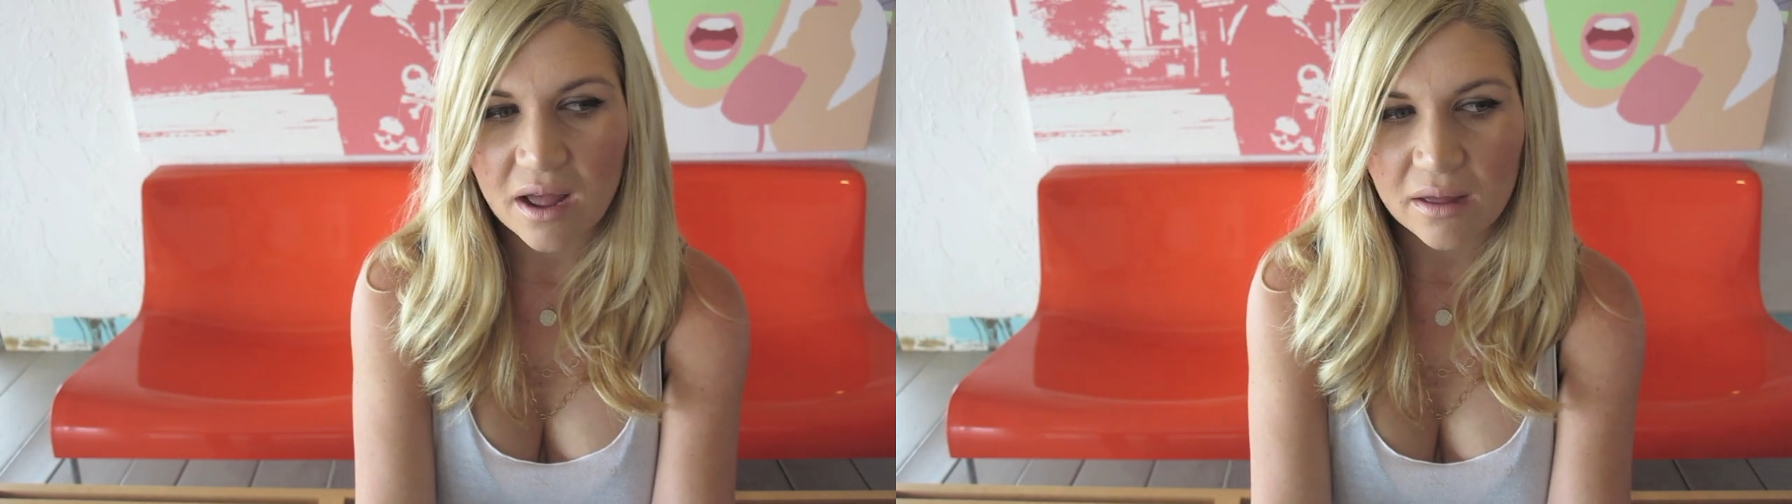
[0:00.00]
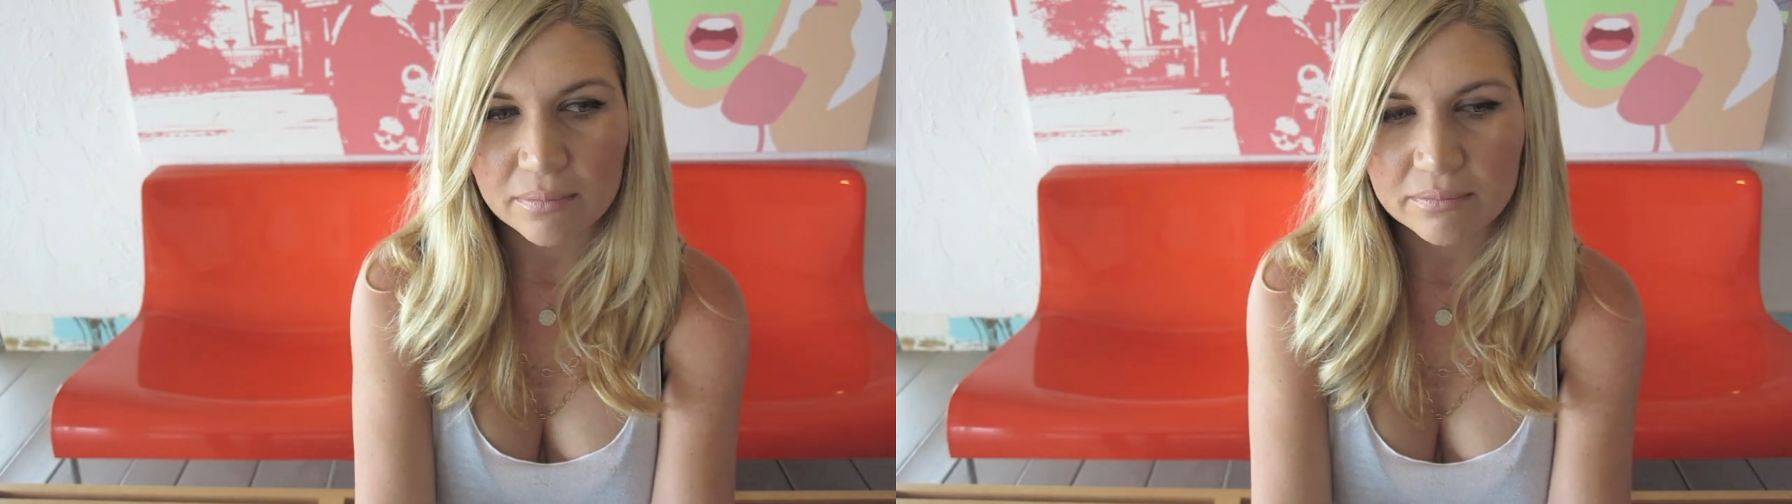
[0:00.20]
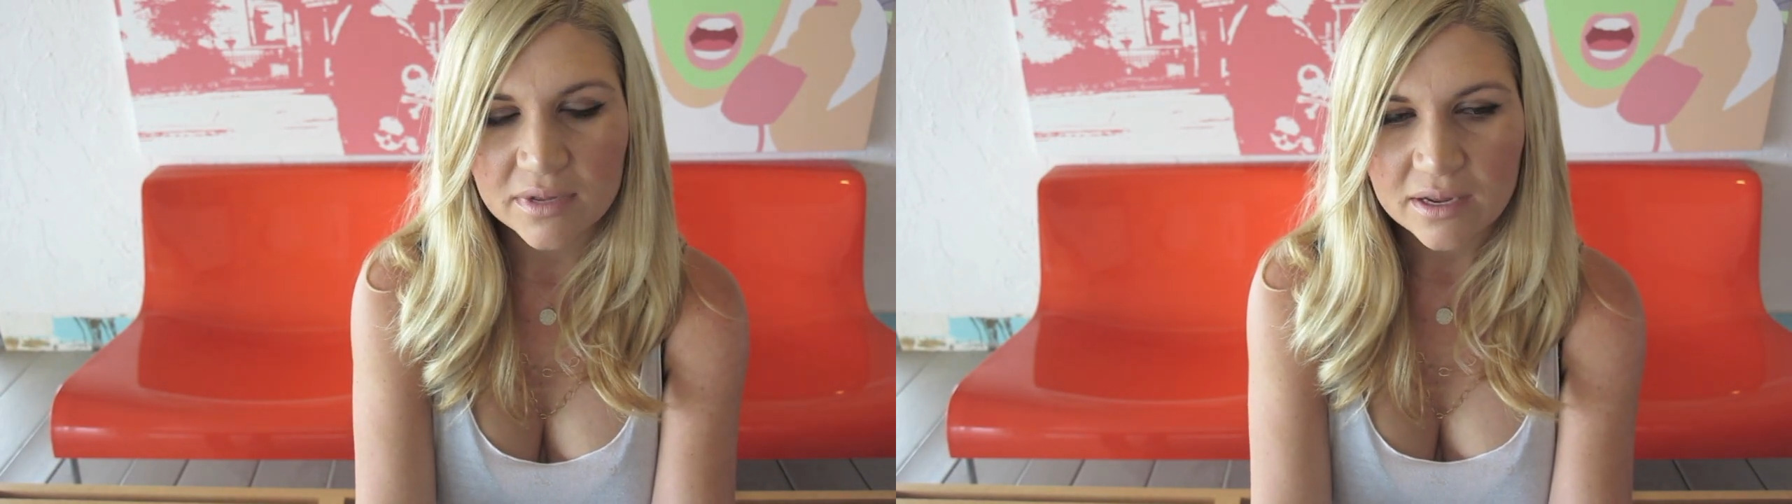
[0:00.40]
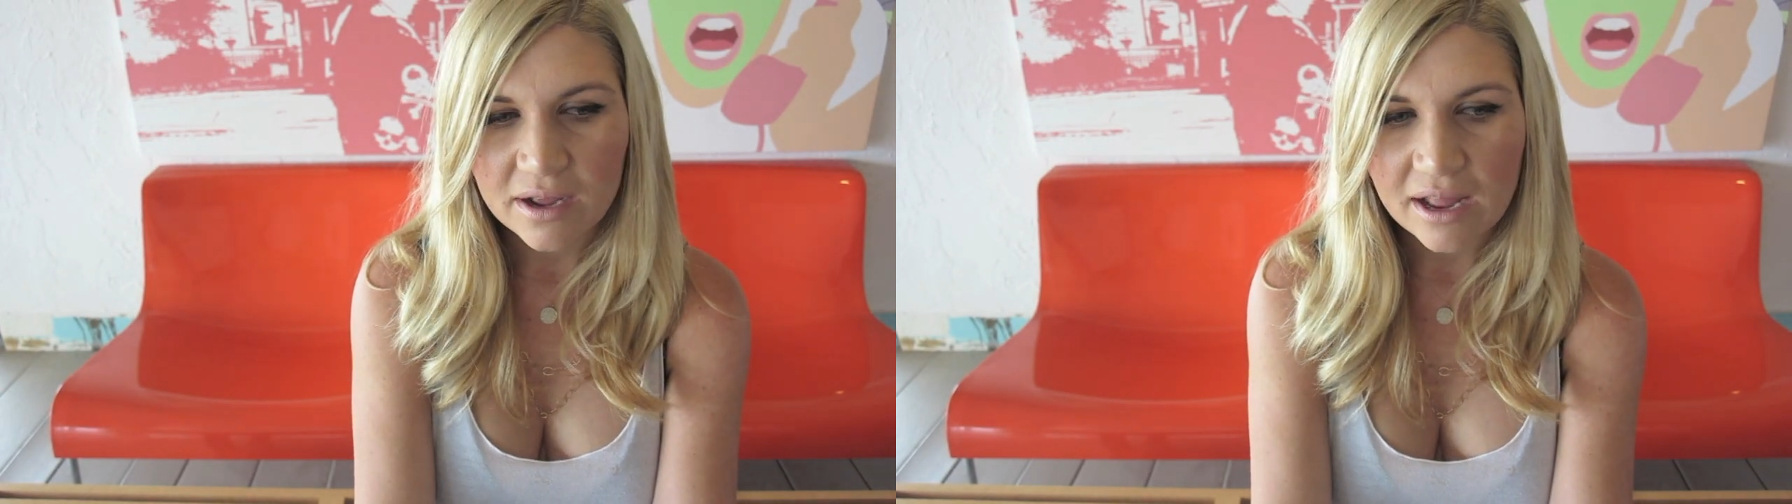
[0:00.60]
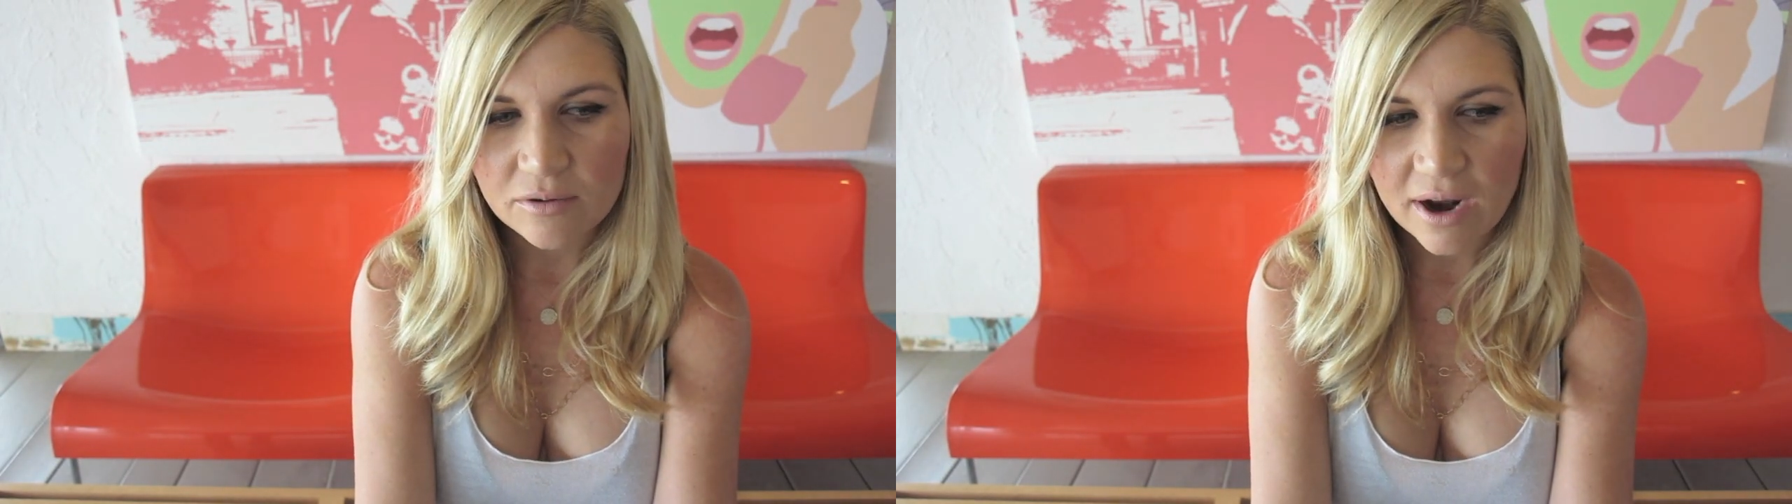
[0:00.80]

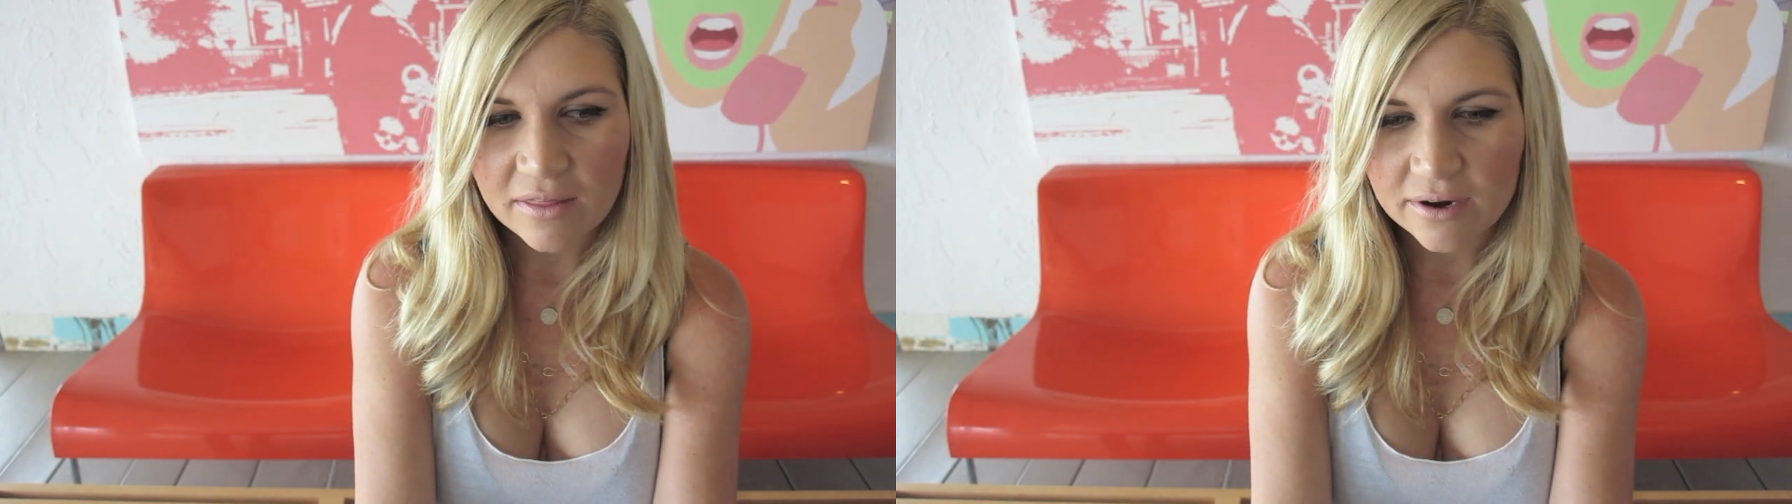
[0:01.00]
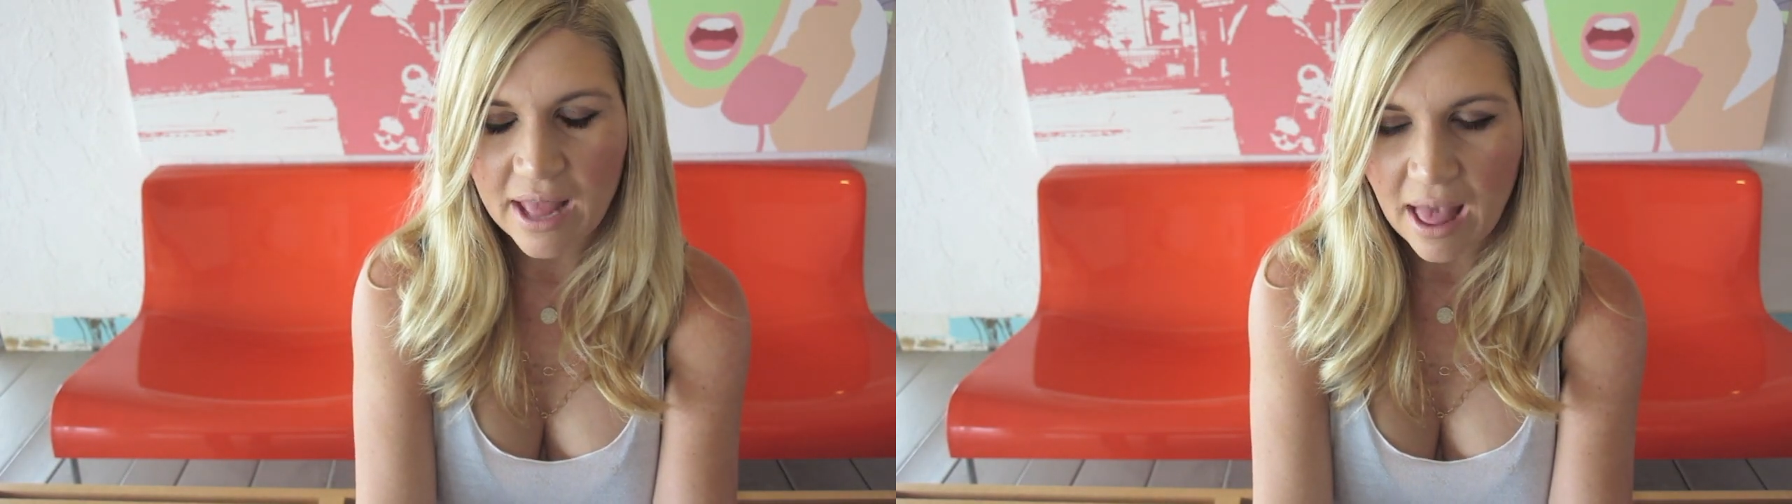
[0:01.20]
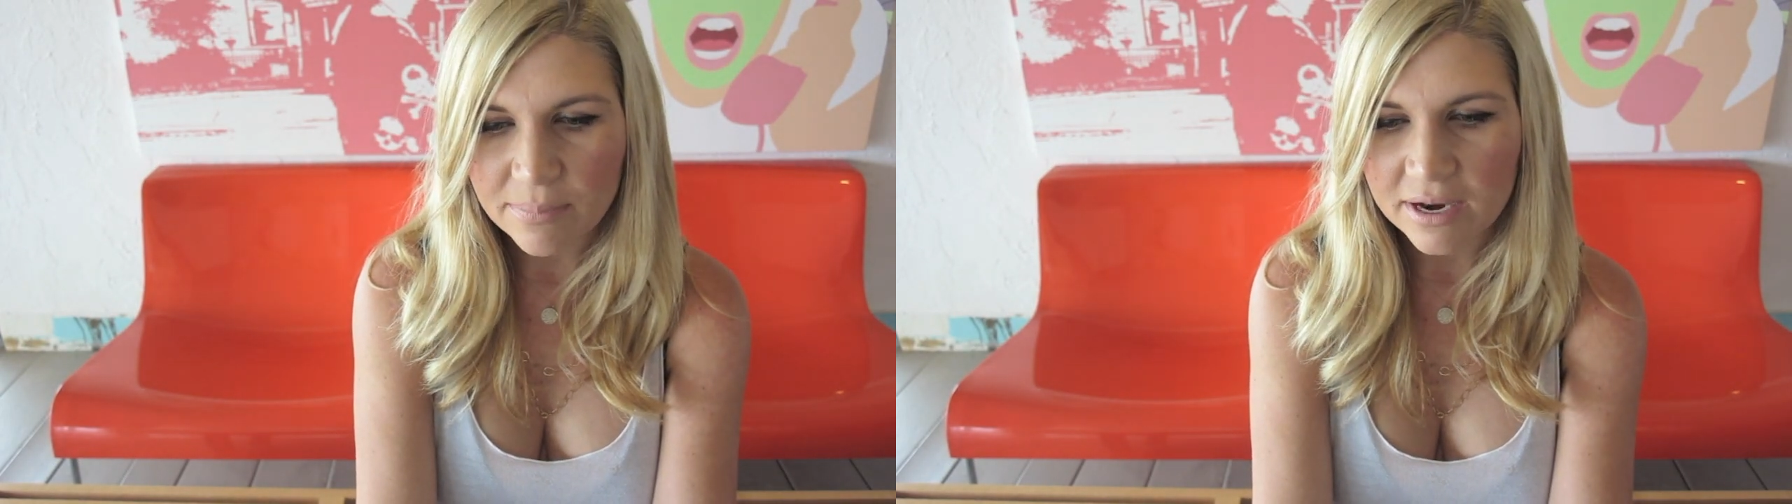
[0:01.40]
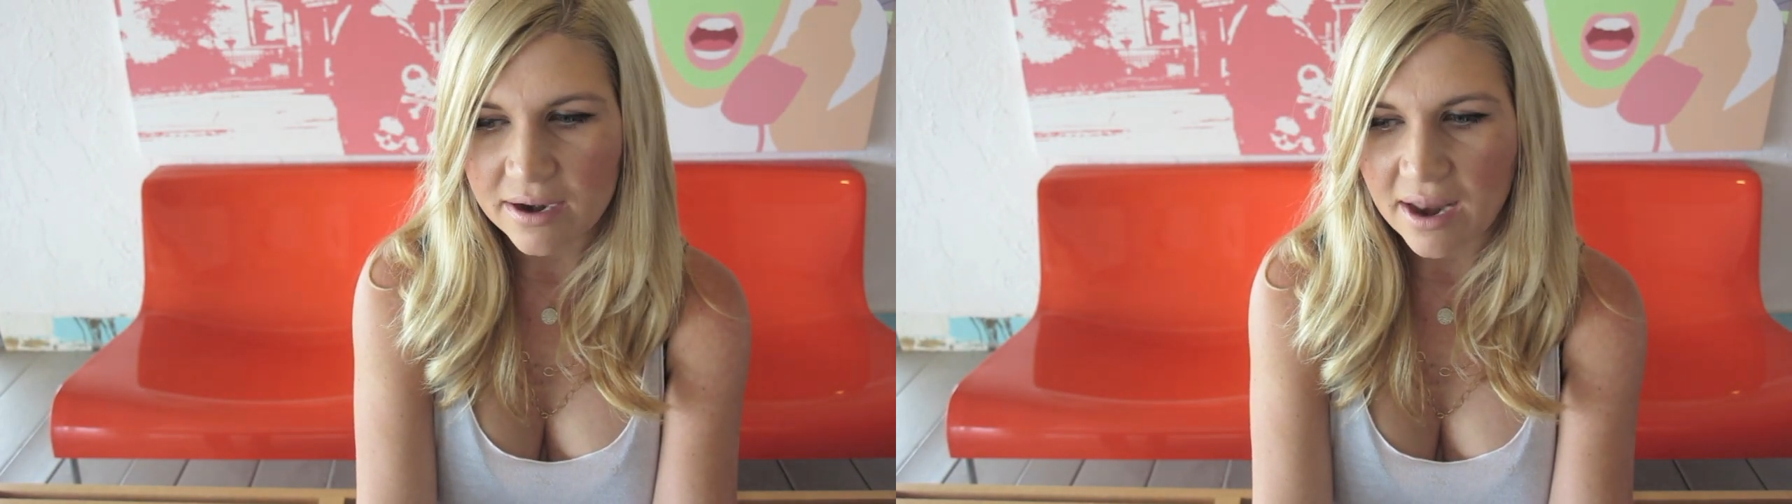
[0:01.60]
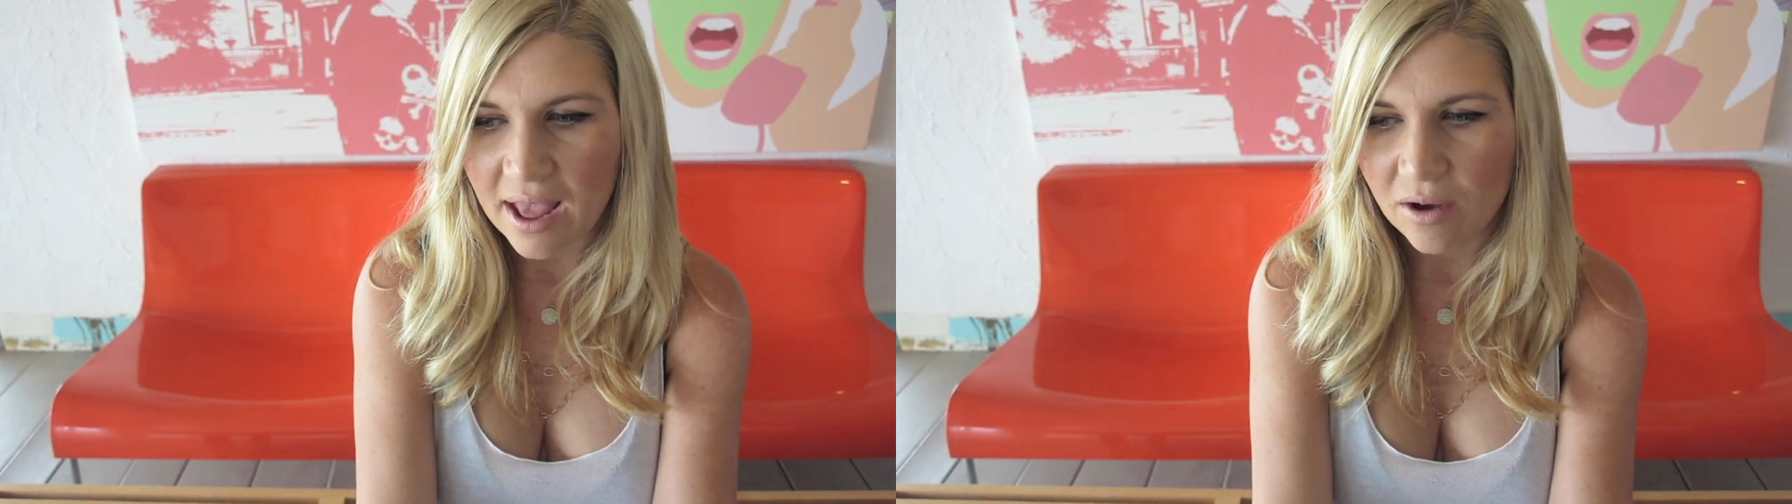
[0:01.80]
I'd rather it
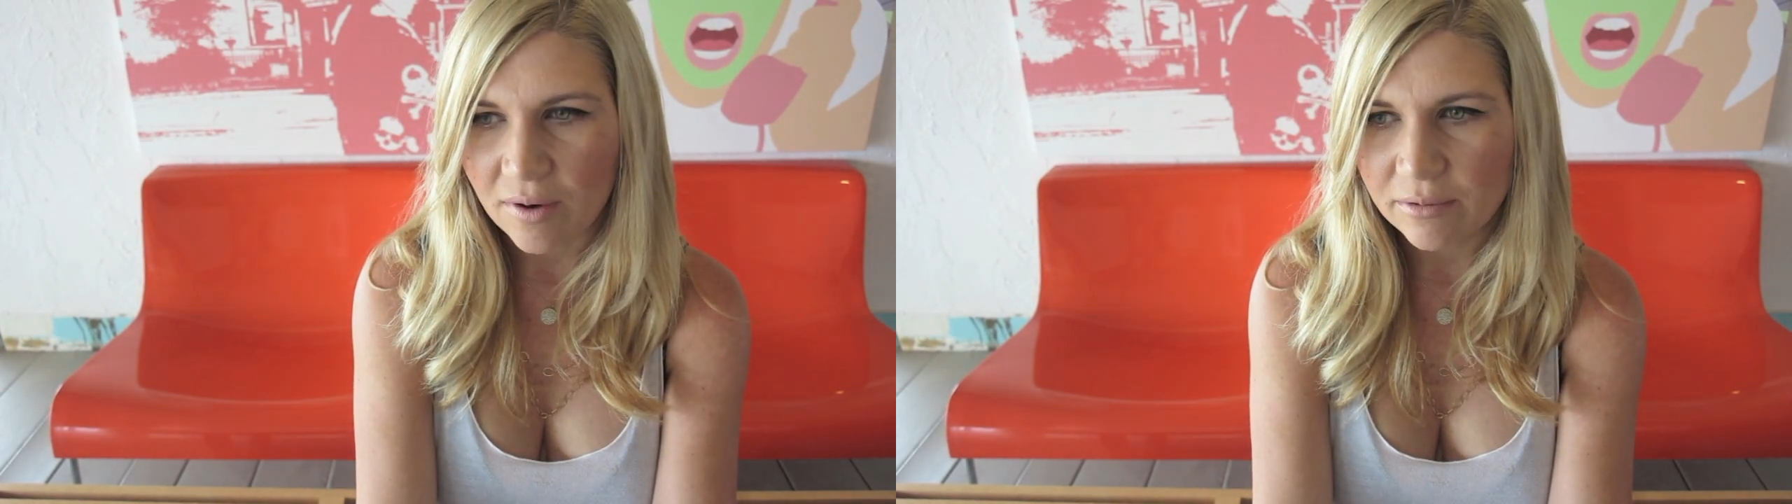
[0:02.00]
happen now.